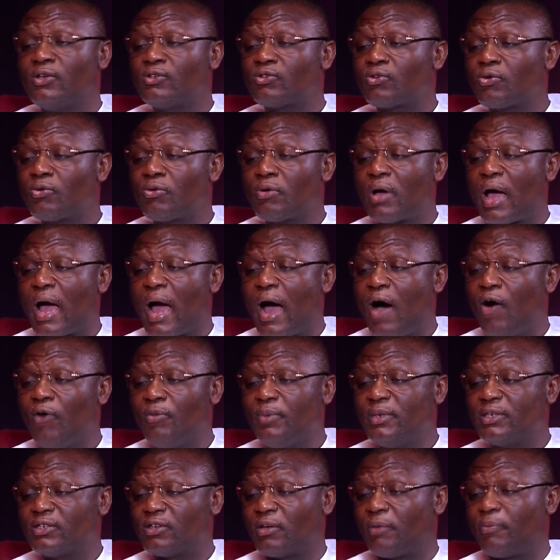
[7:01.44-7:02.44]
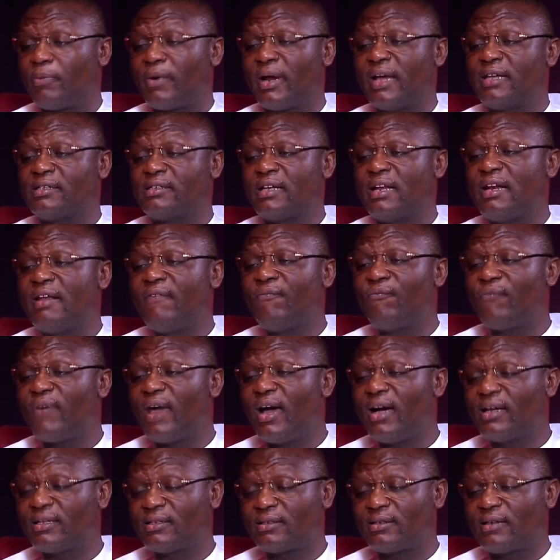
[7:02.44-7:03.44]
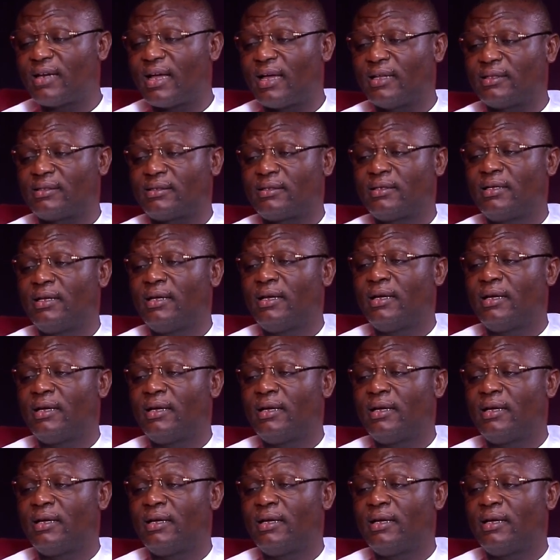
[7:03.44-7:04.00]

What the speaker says: So I'll be surprised. The fact that